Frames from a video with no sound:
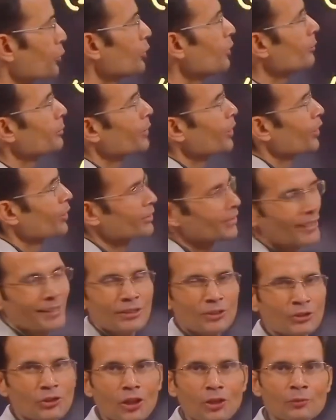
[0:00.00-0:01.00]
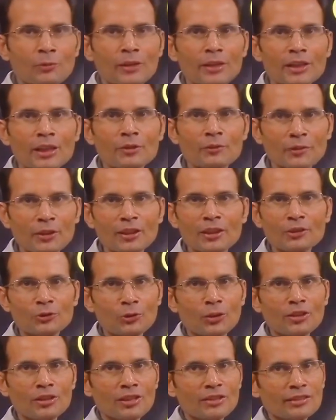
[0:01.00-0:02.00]
so, because it's not very difficult
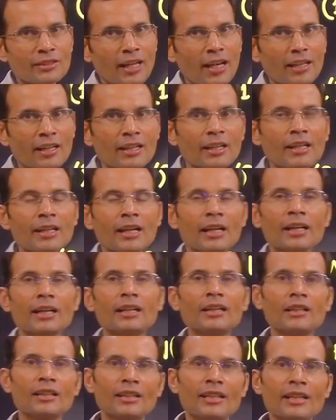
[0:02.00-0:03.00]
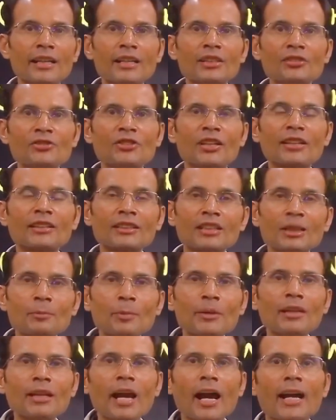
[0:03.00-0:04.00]
to understand.
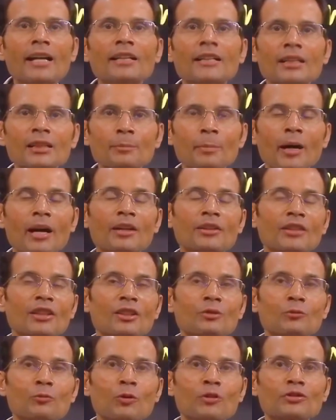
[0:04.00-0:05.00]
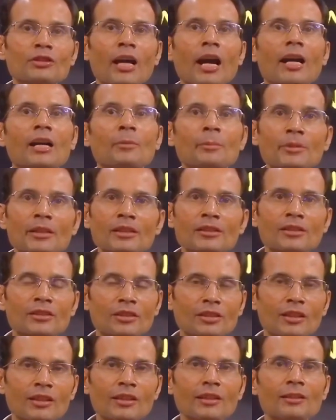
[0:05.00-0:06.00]
Injectable antibiotic was
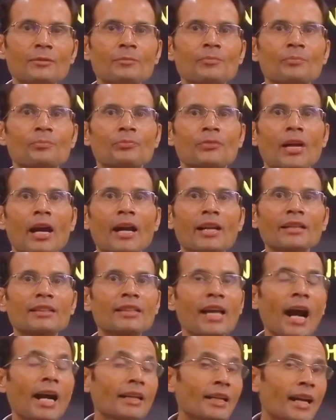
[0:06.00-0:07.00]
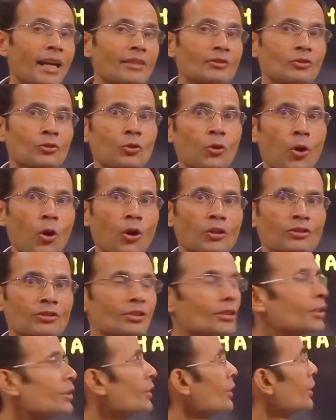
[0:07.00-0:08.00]
administered, and that has
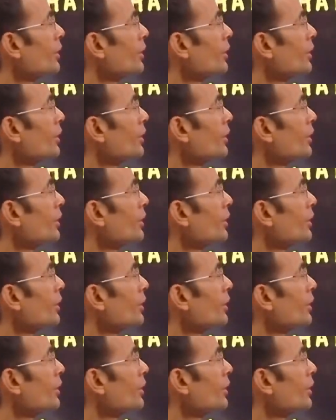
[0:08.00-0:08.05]
caused